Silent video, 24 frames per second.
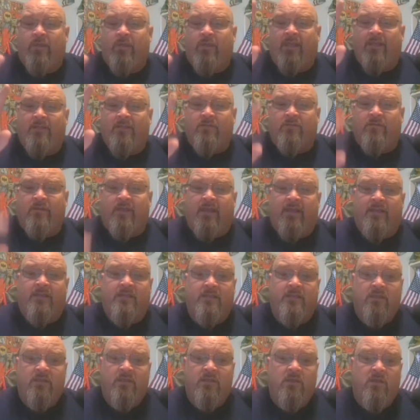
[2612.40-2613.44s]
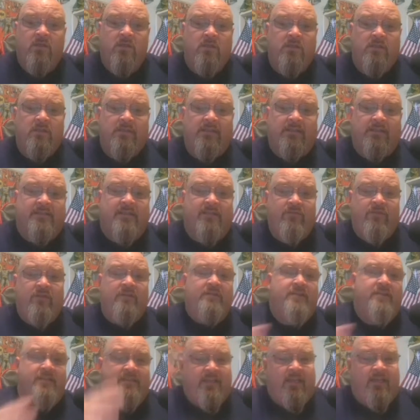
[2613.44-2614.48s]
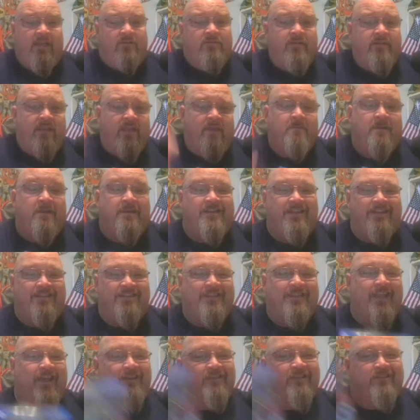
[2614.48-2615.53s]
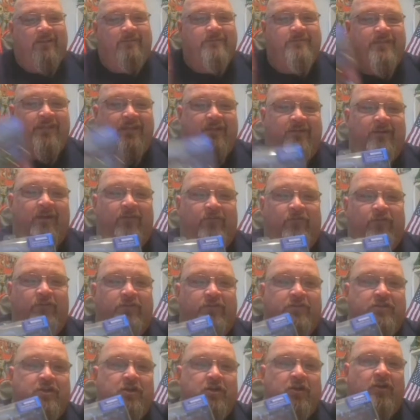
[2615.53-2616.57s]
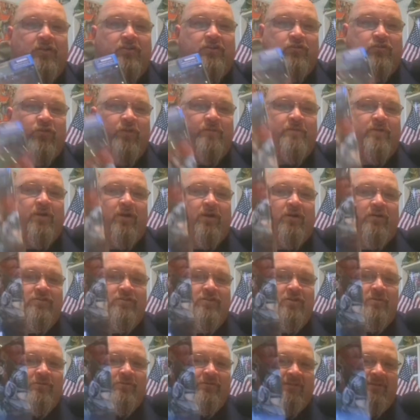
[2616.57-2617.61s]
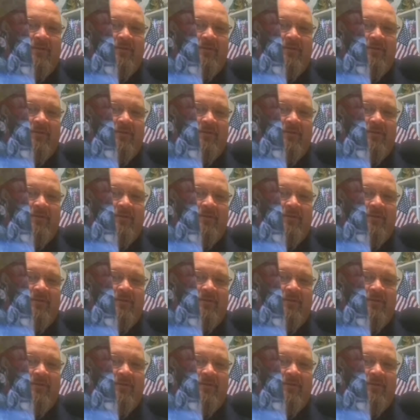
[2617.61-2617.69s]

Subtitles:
cancel yet. Let's give you a discount. So they give me a discount. So I'm sticking around for another year on StreamYard. So we'll see